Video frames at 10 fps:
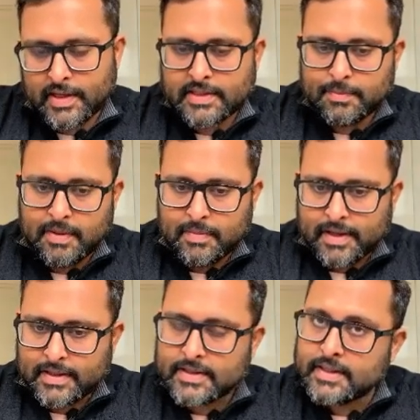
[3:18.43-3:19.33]
SP
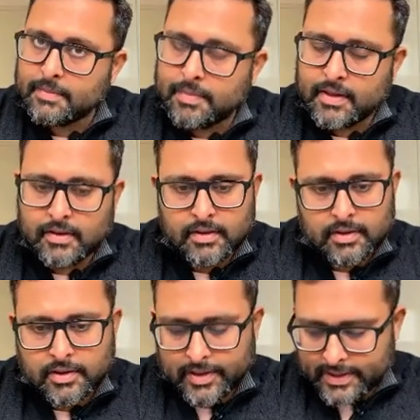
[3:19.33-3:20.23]
minus DP,
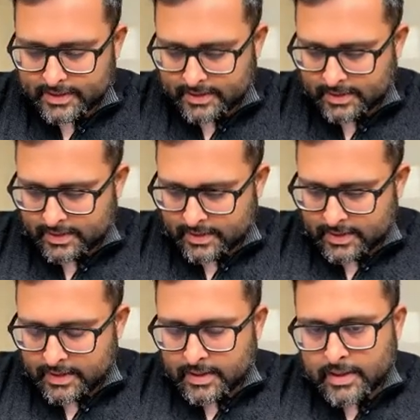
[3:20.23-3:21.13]
right?
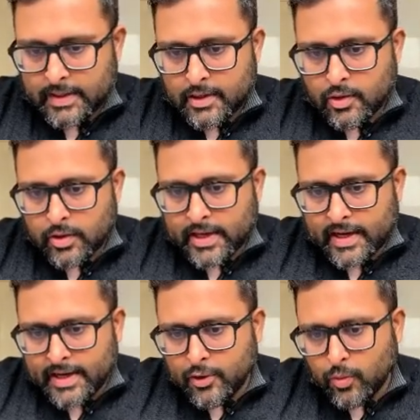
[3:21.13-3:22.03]

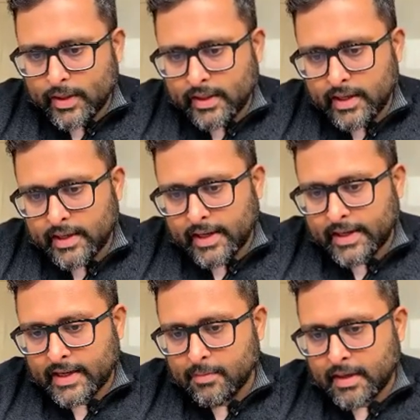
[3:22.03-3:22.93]
Can I do one thing? I
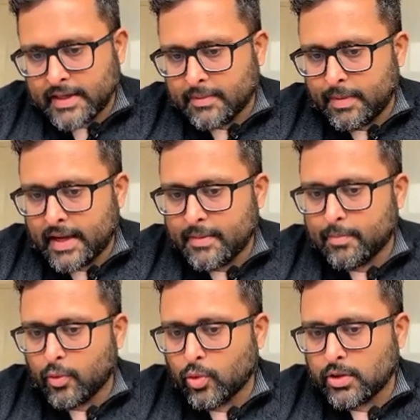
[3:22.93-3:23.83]
can multiply
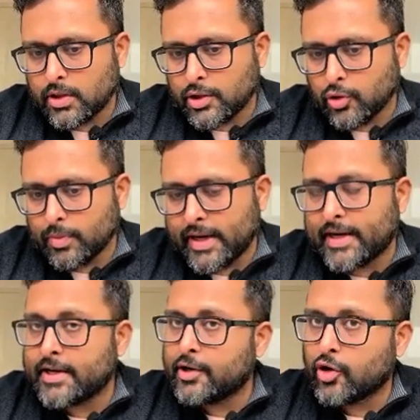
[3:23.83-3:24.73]
both
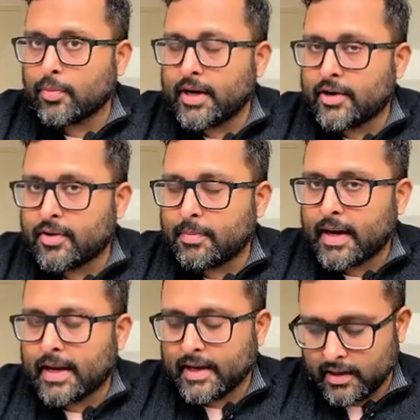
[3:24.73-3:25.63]
numerator and denominator
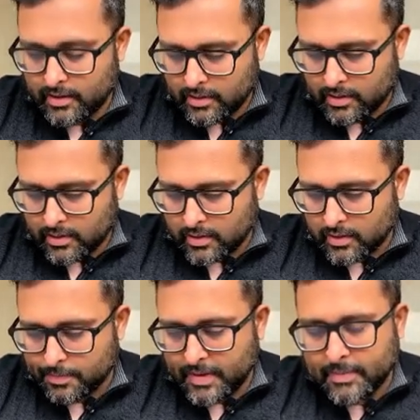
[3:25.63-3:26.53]
by
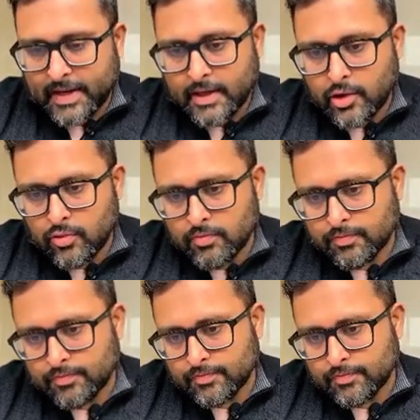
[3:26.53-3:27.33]
P by Q.